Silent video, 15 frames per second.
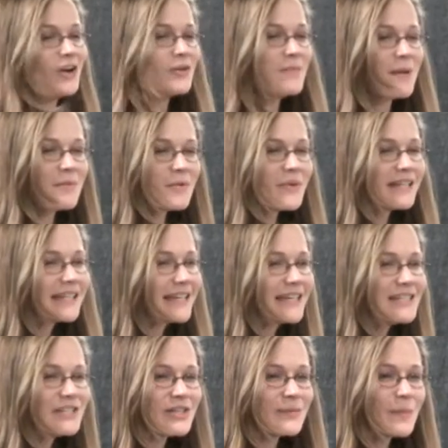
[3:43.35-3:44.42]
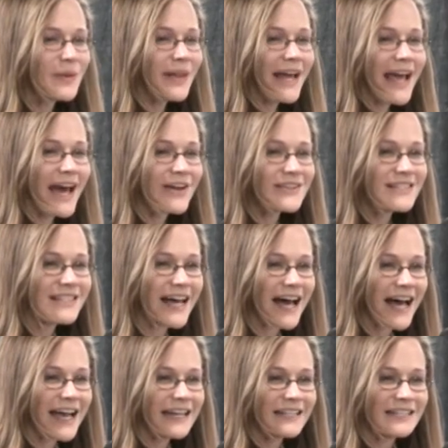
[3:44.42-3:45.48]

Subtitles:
Remember when kids could play outside